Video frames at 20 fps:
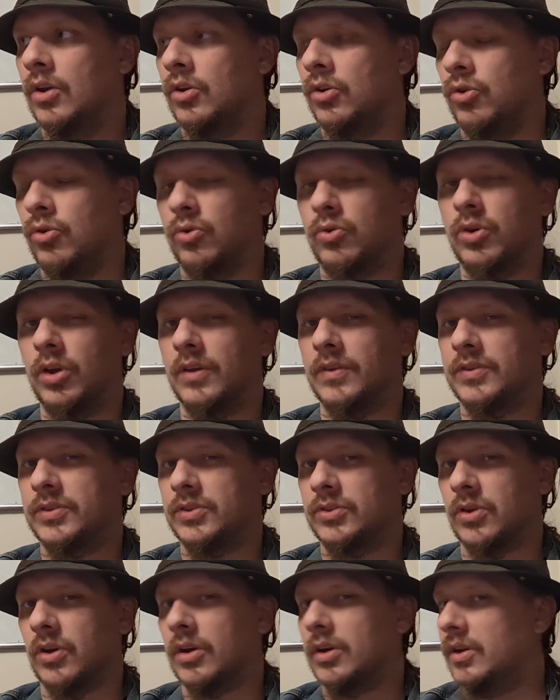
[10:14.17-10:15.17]
you could have
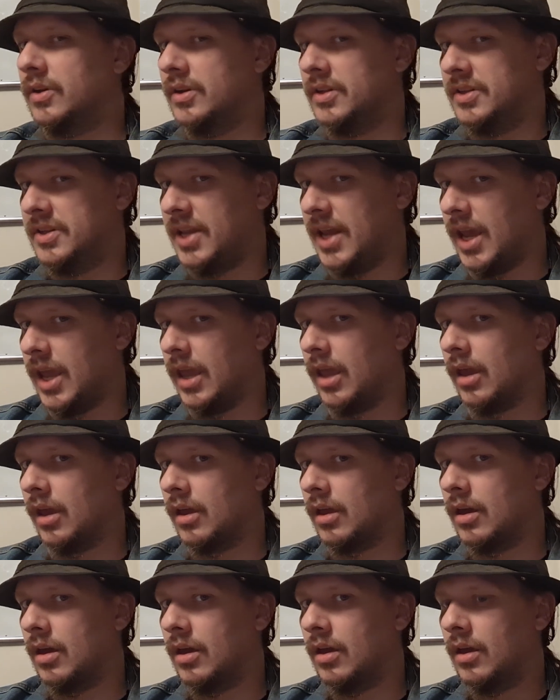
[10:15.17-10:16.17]
started to
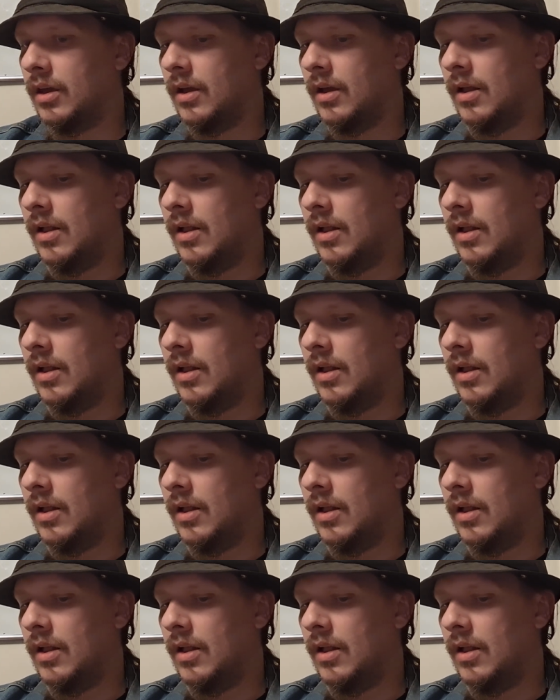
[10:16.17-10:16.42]
take